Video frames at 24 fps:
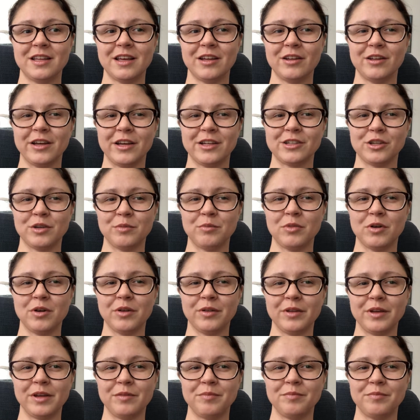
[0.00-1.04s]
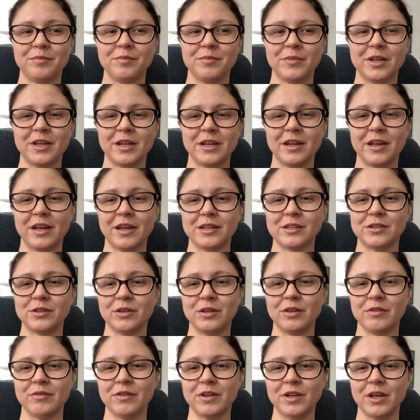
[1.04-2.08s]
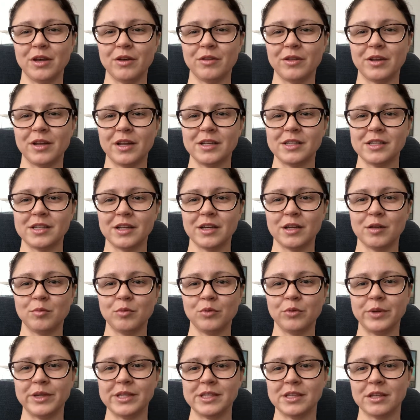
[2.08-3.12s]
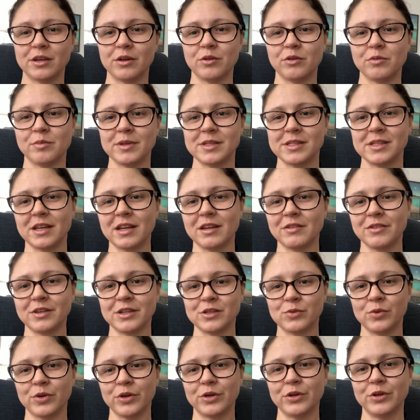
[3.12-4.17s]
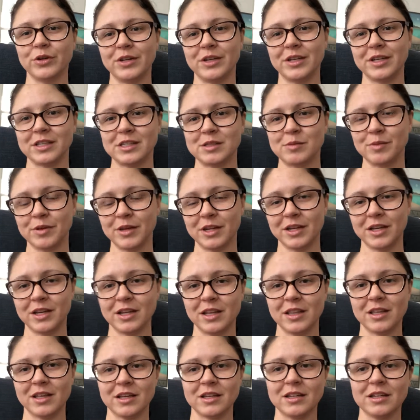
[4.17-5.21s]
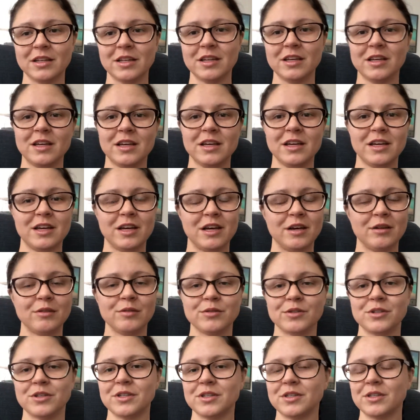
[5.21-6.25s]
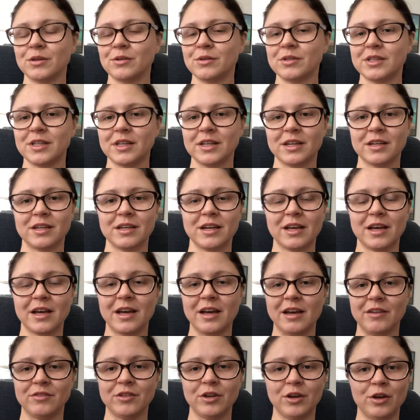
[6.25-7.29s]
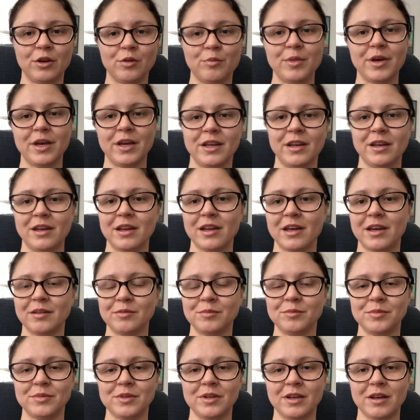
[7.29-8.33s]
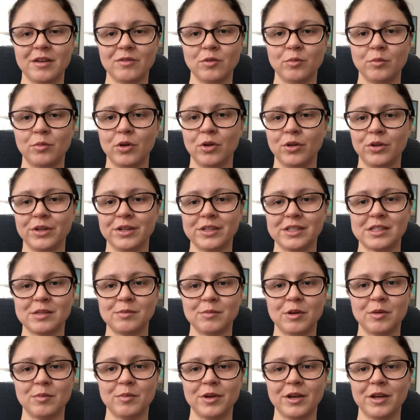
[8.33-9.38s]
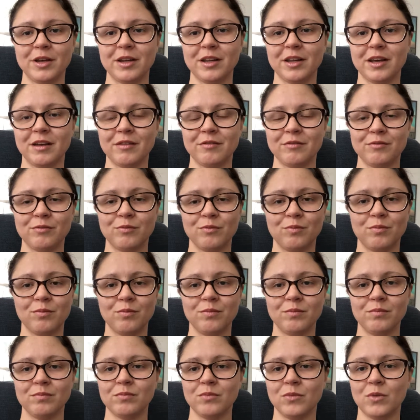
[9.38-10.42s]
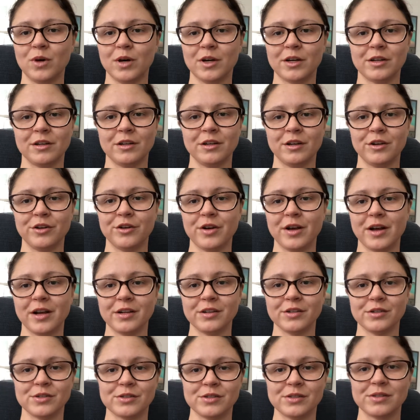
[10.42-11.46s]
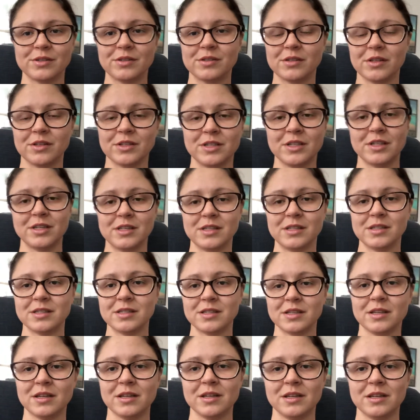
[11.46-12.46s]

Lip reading: actually probably connect to the video that I did a couple weeks ago with my side effects, where I couldn't explain anything. I was just so sick. I have to go to bed. I have a bowl next to my bed. I have water and crackers, saltines.